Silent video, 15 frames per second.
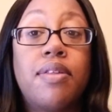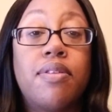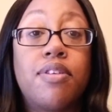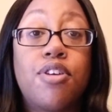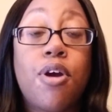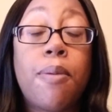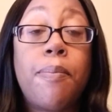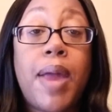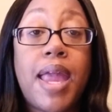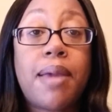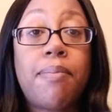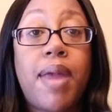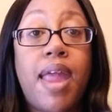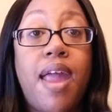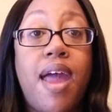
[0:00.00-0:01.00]
your bank
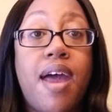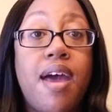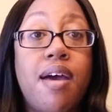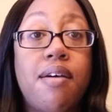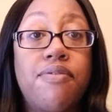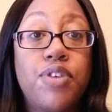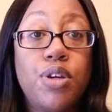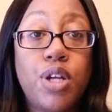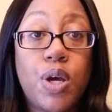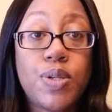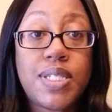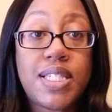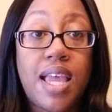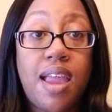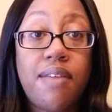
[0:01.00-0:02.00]
may have,
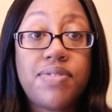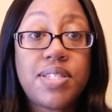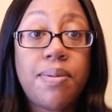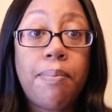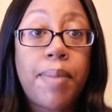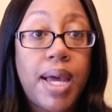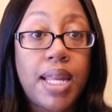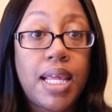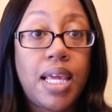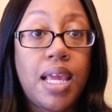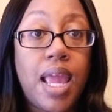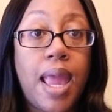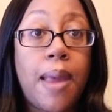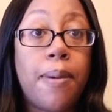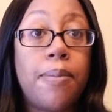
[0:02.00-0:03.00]
saved some
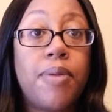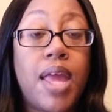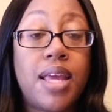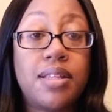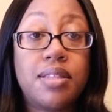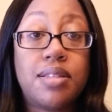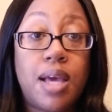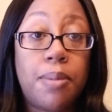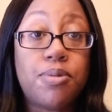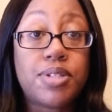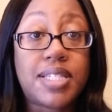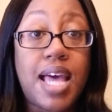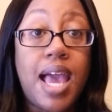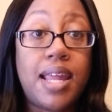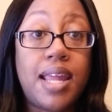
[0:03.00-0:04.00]
money and
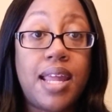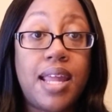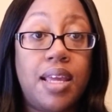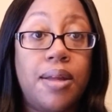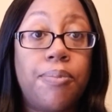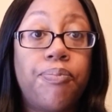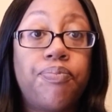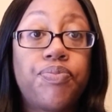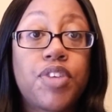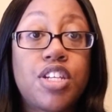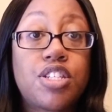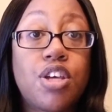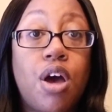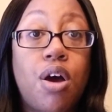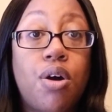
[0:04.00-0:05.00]
double-sided it.
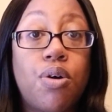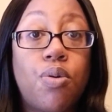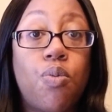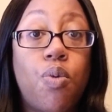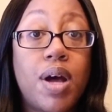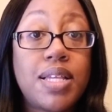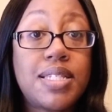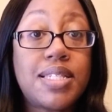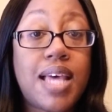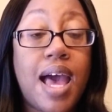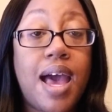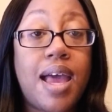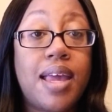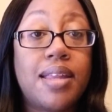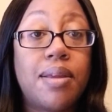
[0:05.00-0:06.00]
So one
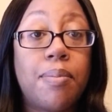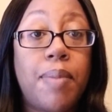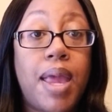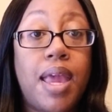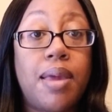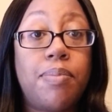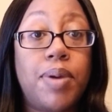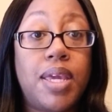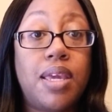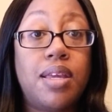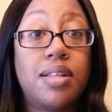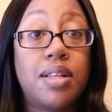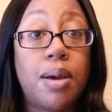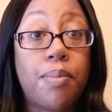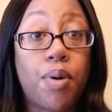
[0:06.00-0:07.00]
side may be
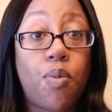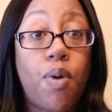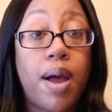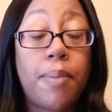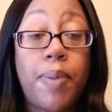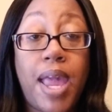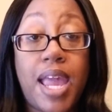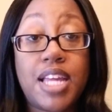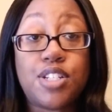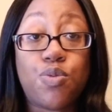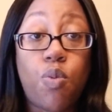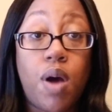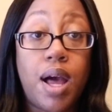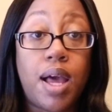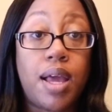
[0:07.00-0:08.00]
number 1, page
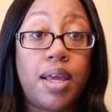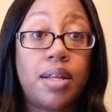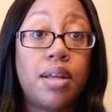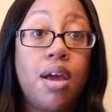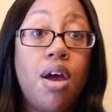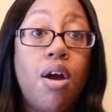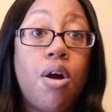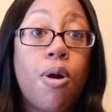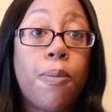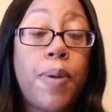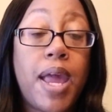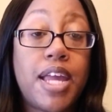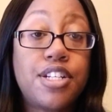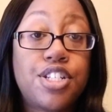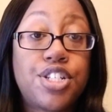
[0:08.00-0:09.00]
1, or
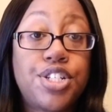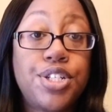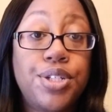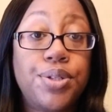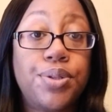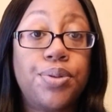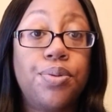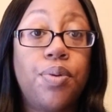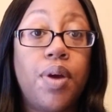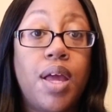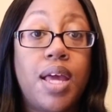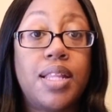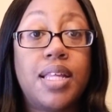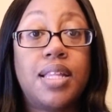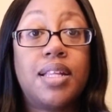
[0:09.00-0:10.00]
page 2,
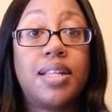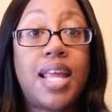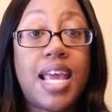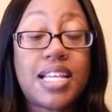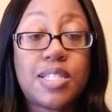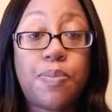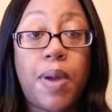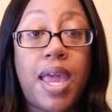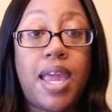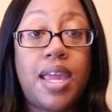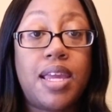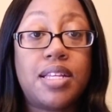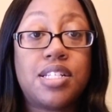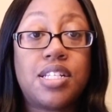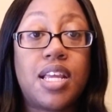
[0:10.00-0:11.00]
and then the next
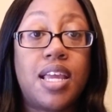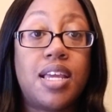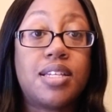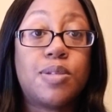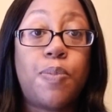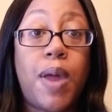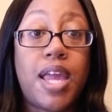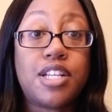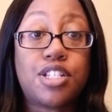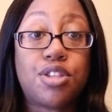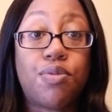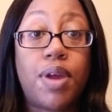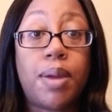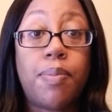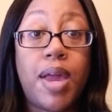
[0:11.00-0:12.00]
page is page 3 and